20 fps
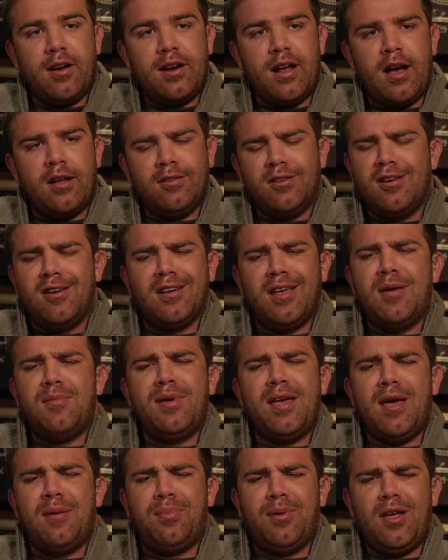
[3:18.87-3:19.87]
right now. Wow. Look,
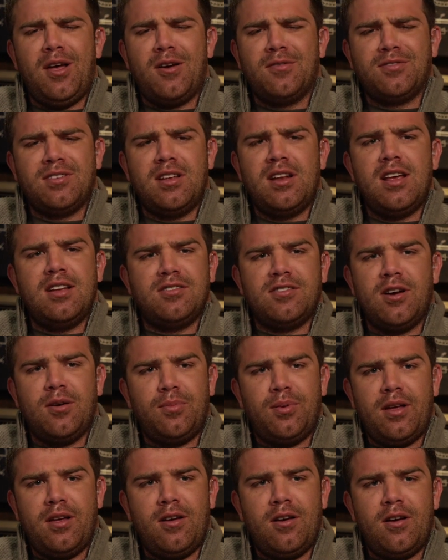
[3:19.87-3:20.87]
NBA playoffs,
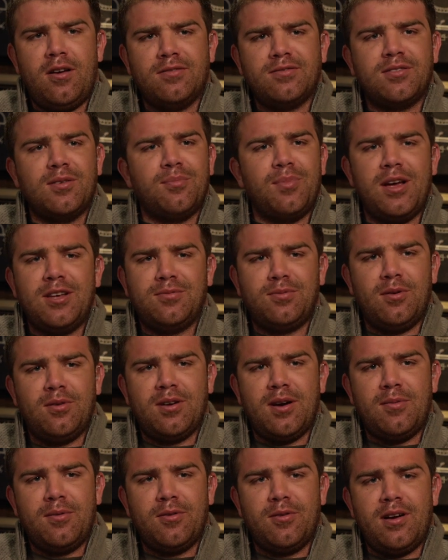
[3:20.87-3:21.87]
NHL playoffs,
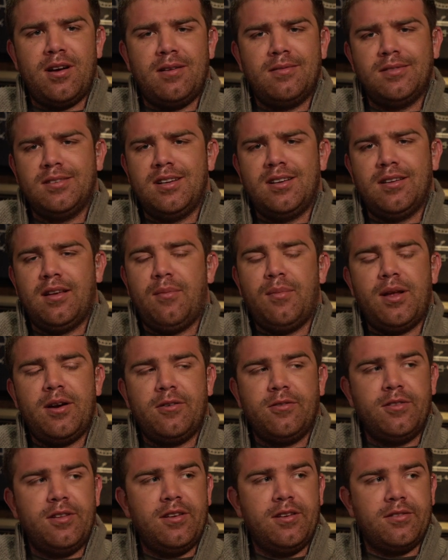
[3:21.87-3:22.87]
baseball coming around. We're gonna get
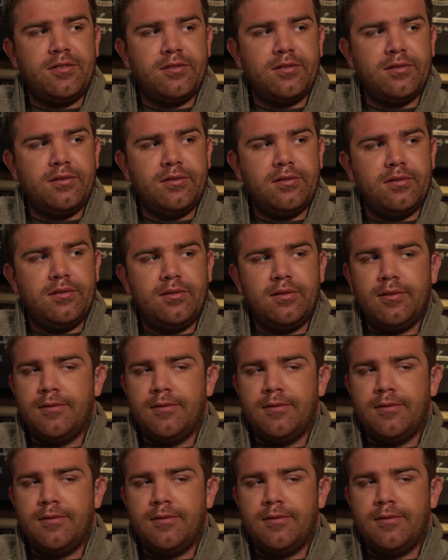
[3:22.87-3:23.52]
better than this. Yeah,